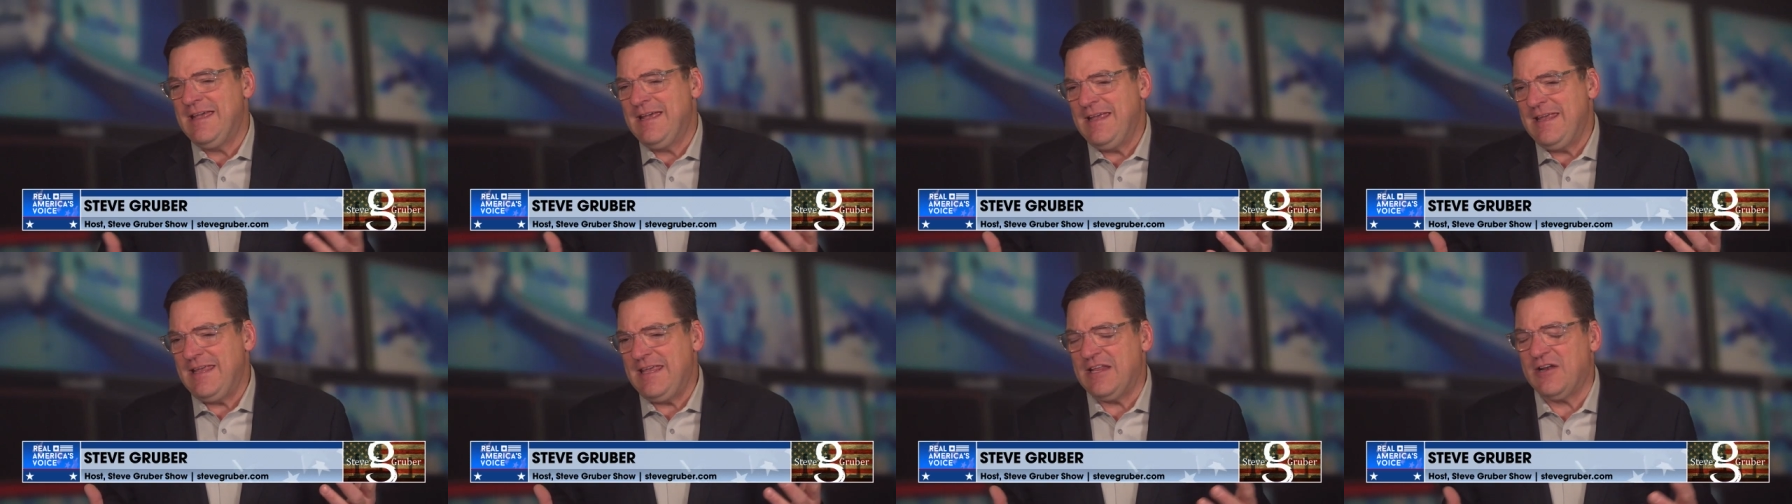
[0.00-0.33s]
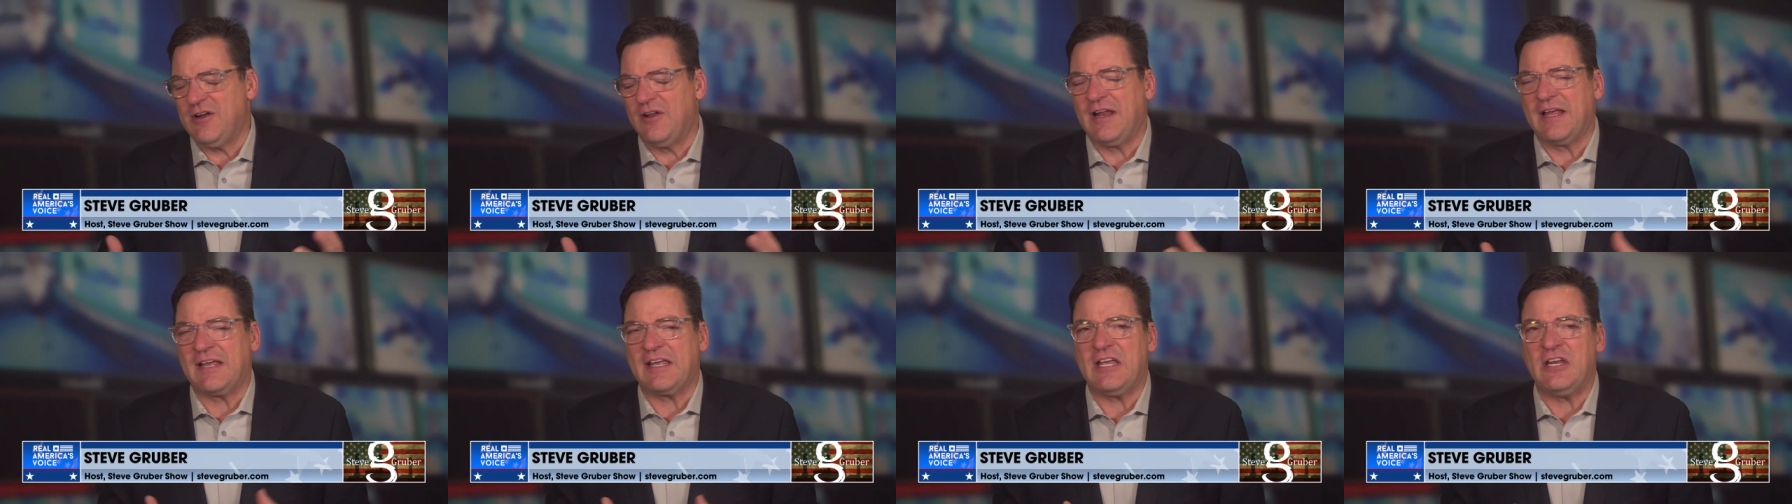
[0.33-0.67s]
you know,
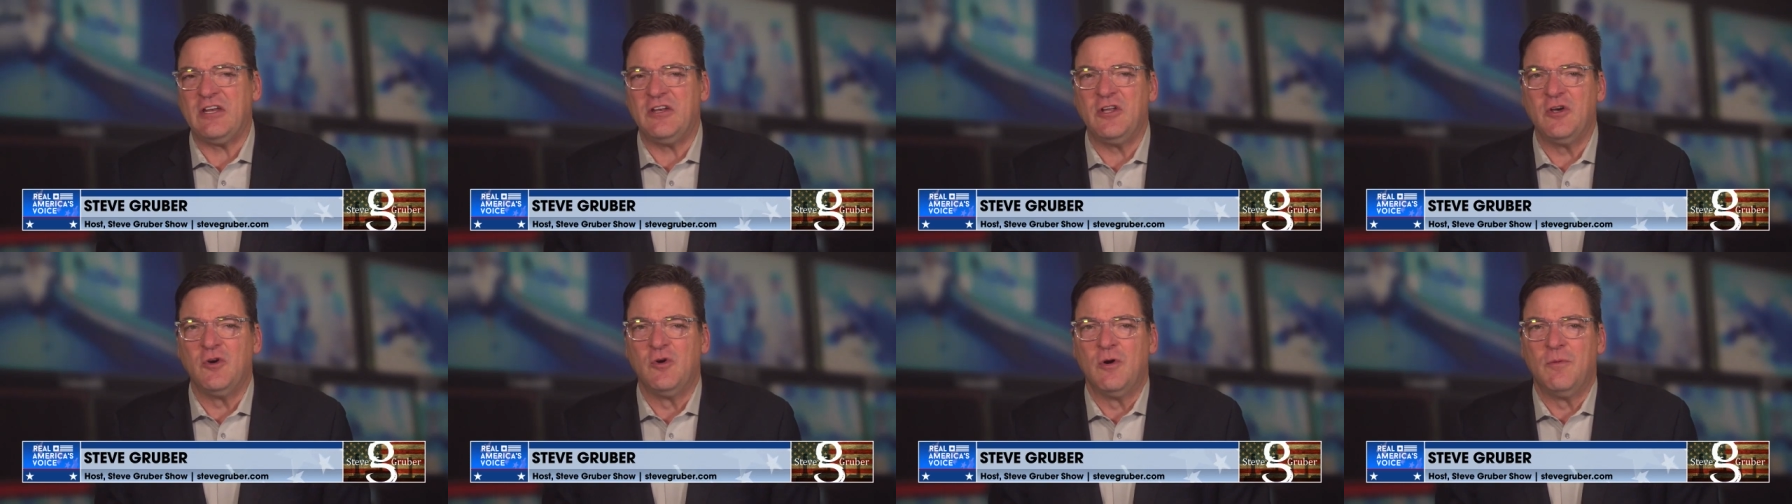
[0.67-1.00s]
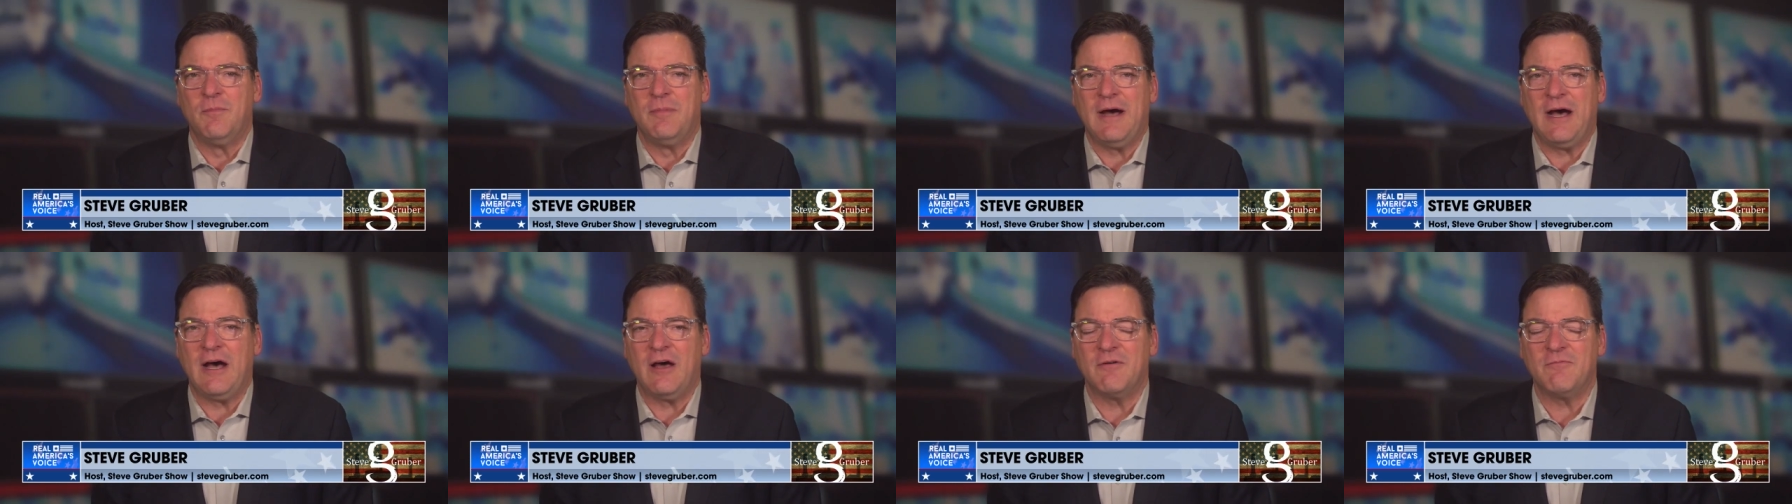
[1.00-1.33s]
like he knew
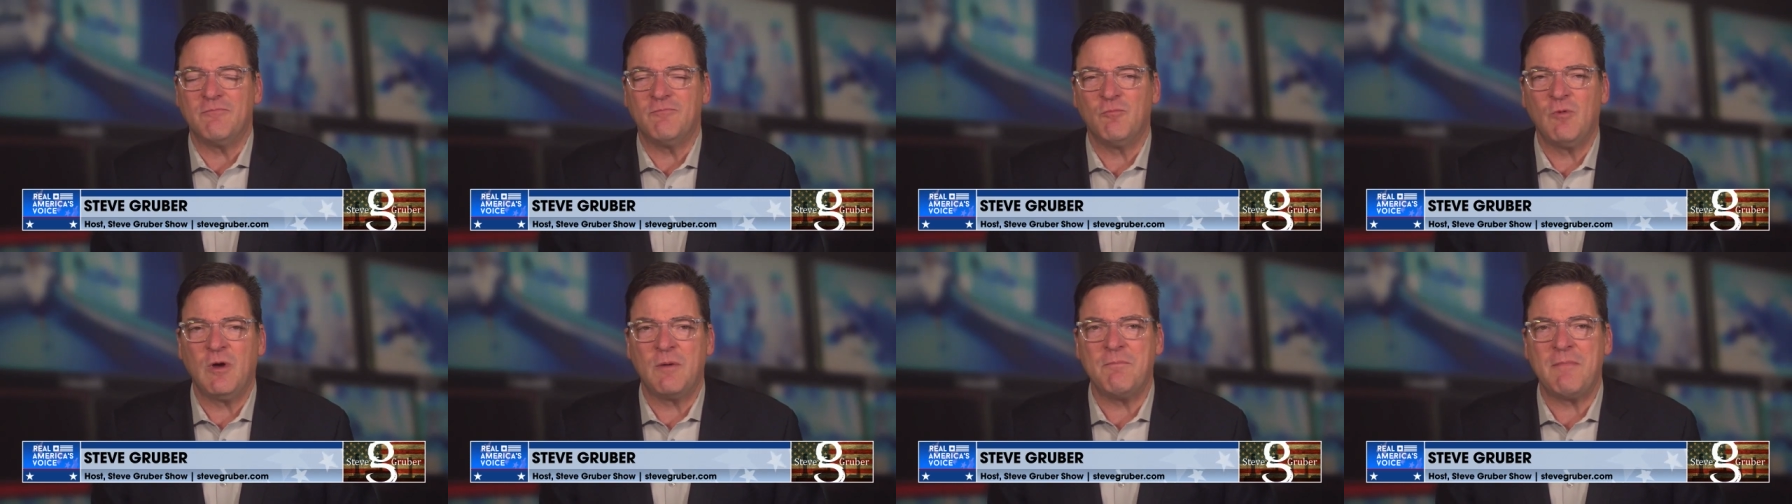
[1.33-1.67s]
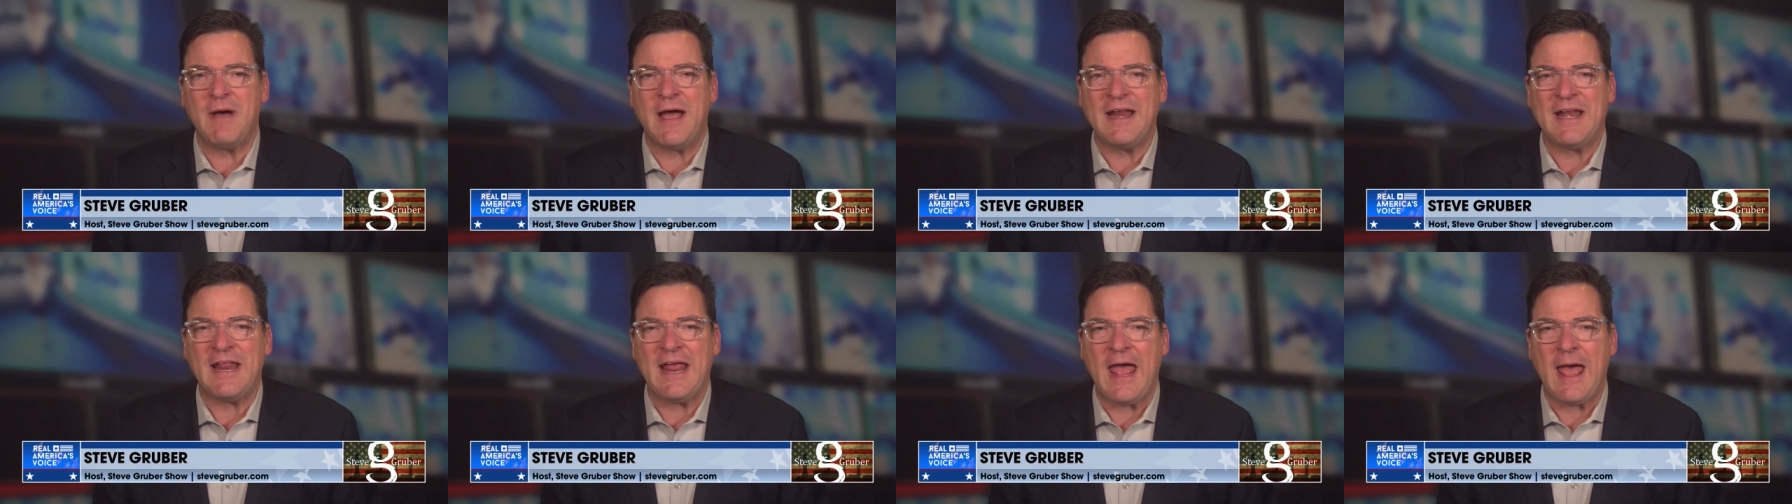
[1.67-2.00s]
about what
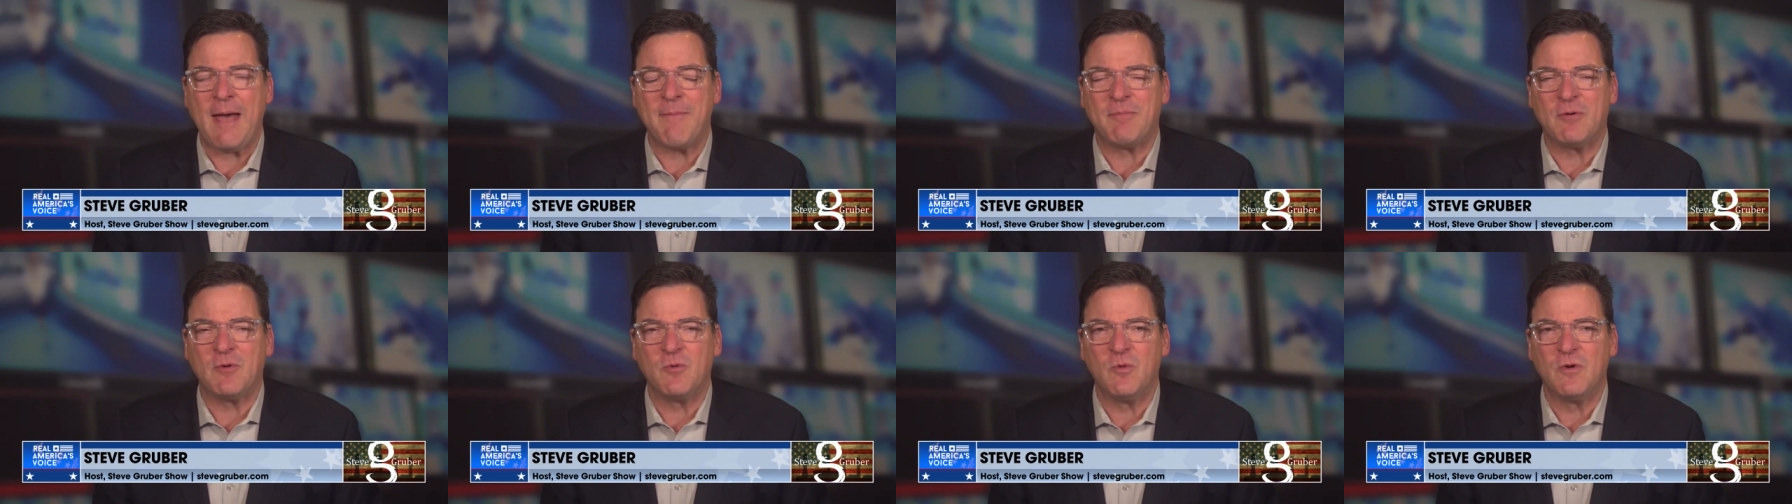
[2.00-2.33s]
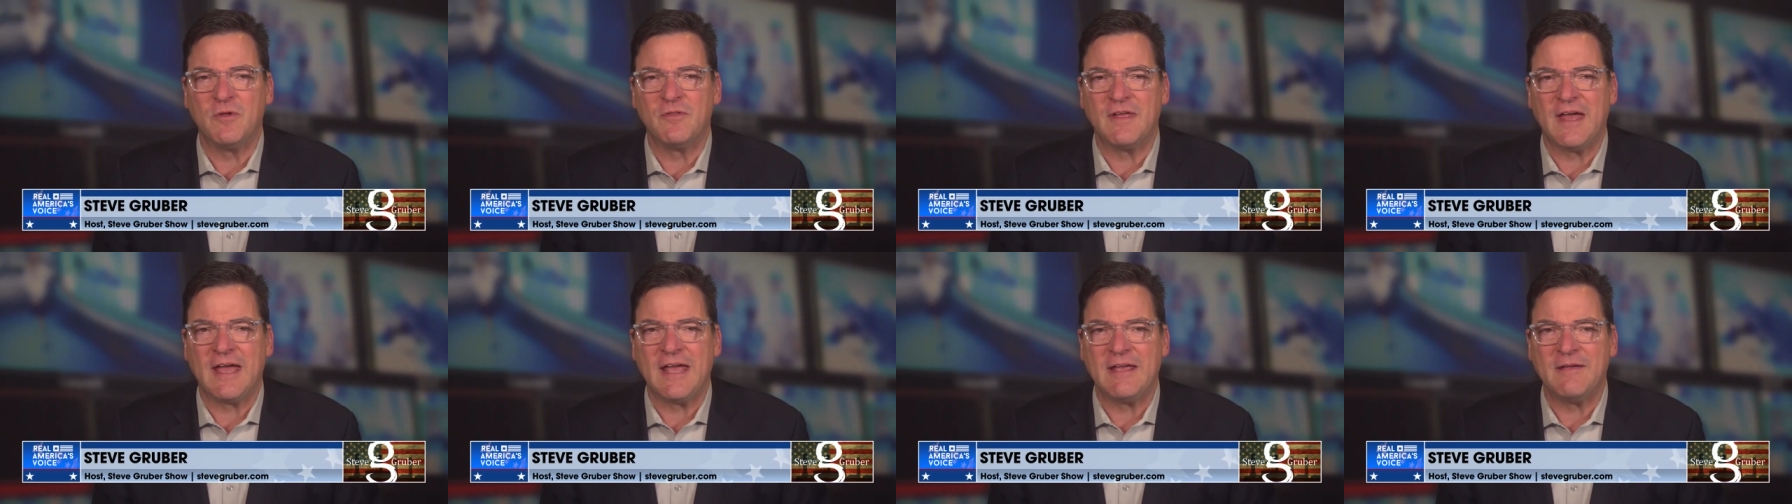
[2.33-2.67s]
might happen
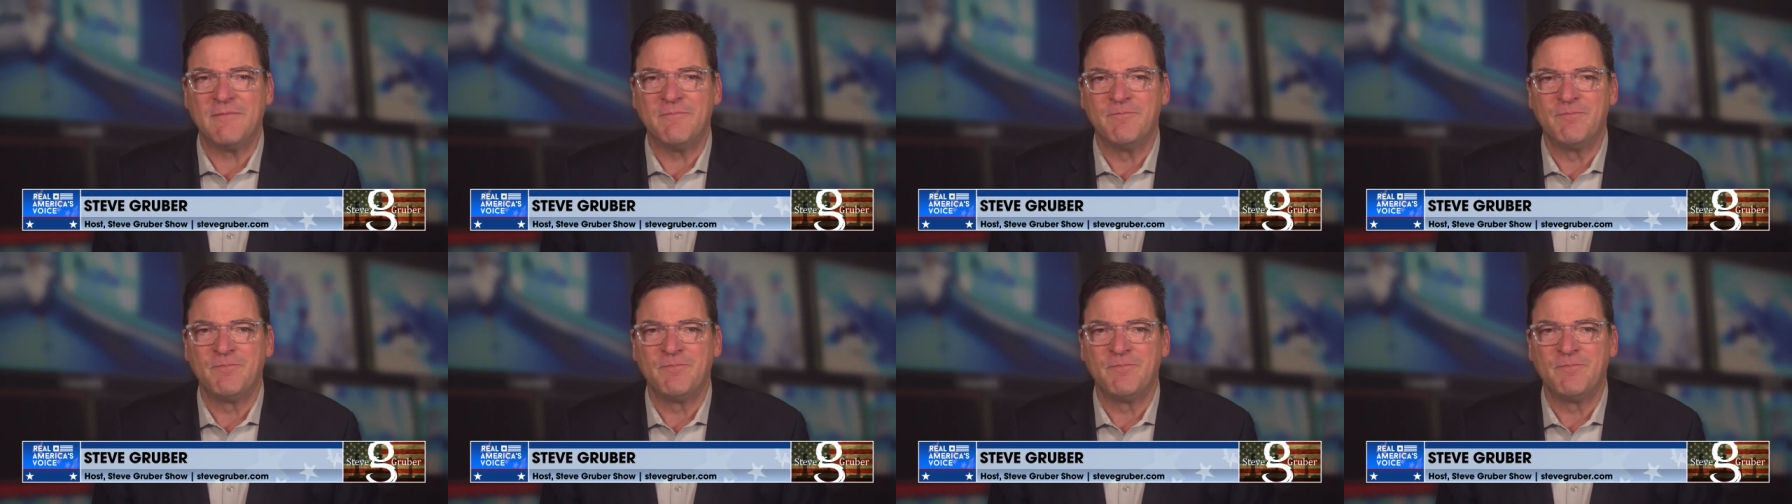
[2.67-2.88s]
with a